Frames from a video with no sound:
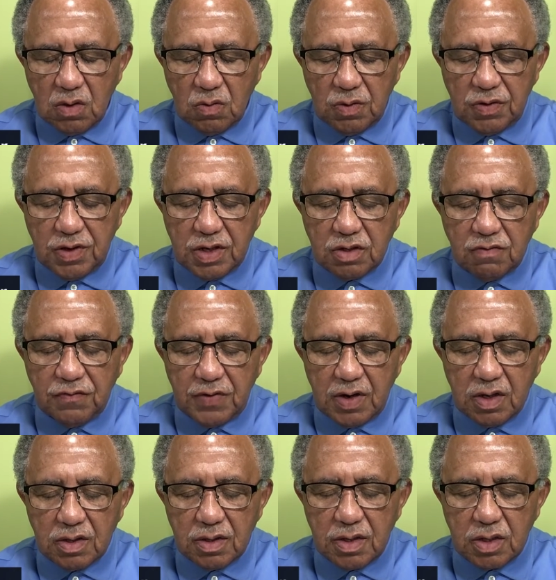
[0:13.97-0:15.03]
We thank you,
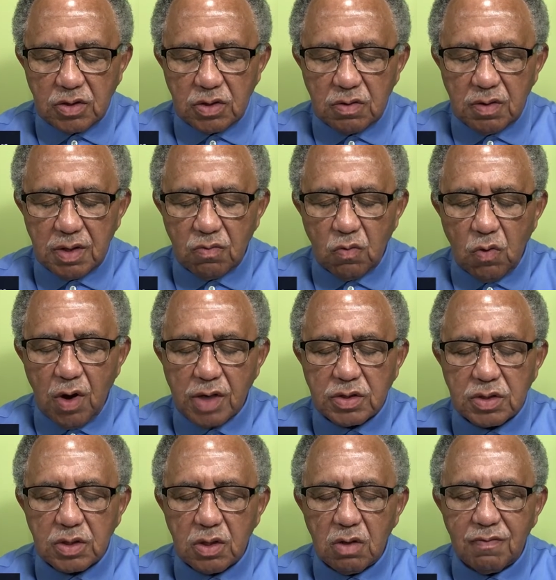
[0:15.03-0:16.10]
Father, that you have
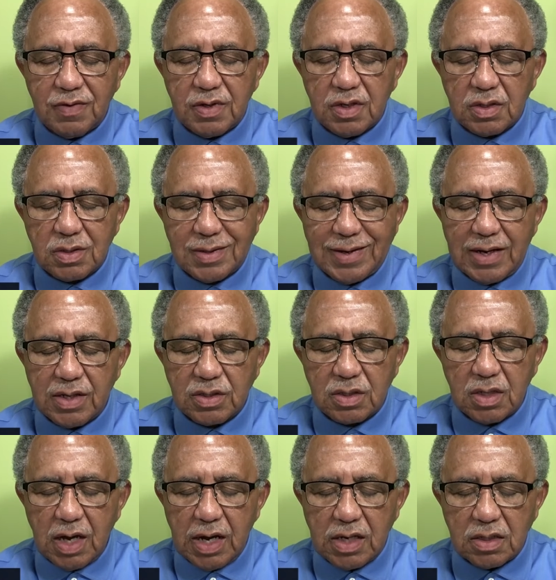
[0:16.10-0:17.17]
watched over us
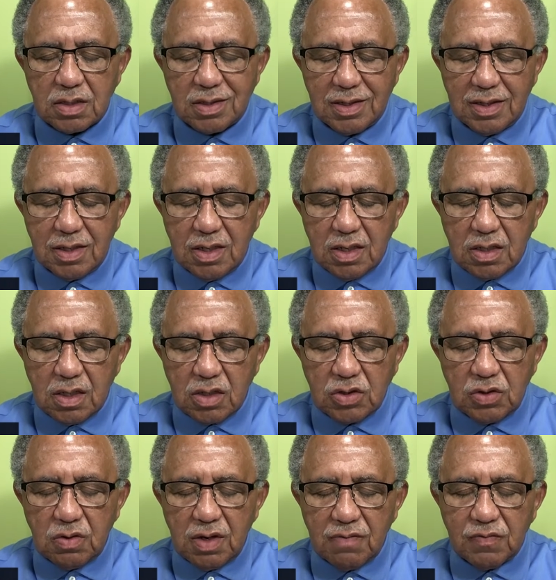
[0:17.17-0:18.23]
last night,
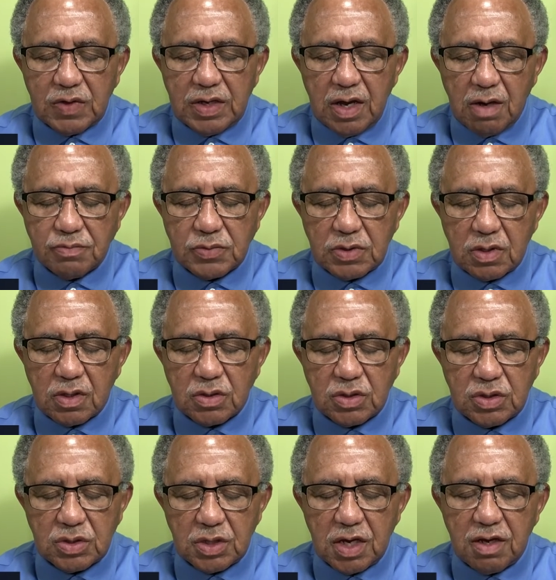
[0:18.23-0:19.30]
that you have kept us
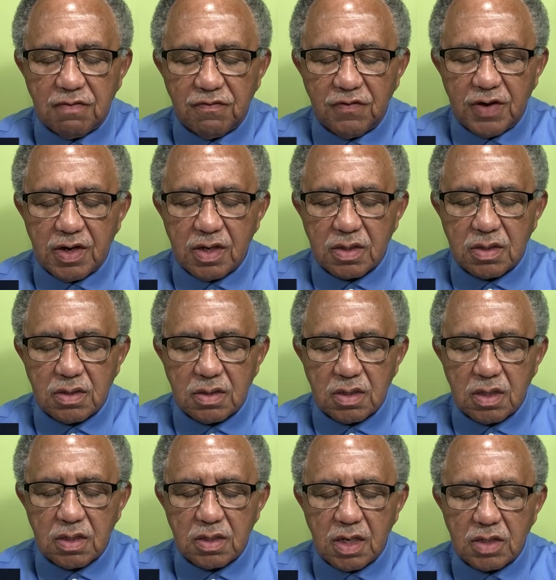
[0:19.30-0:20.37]
safe, Father,
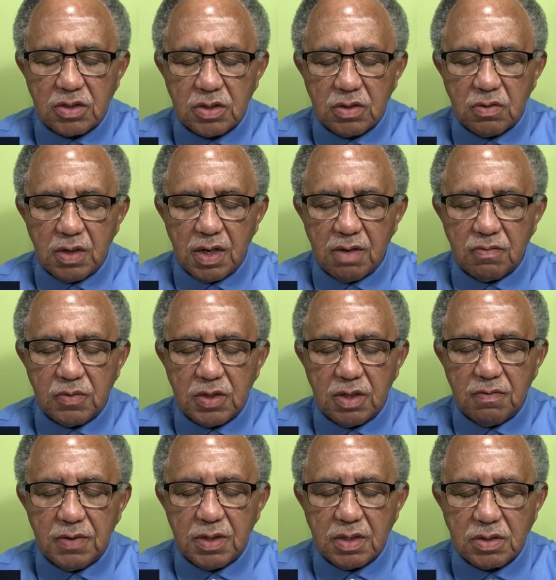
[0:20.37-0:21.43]
and that you have
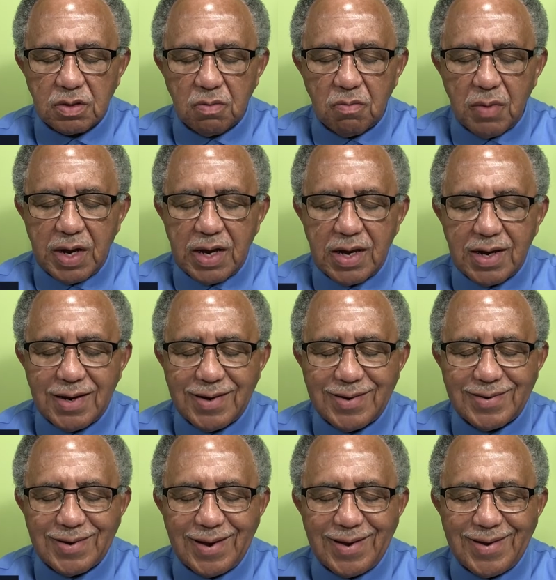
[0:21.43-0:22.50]
given us a
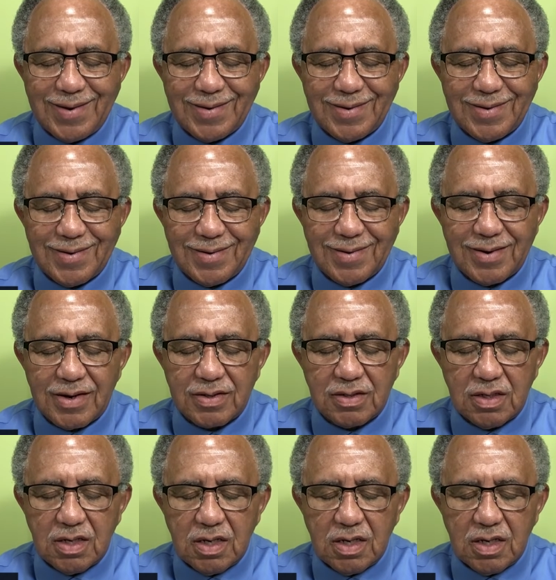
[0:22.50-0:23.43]
mind and a heart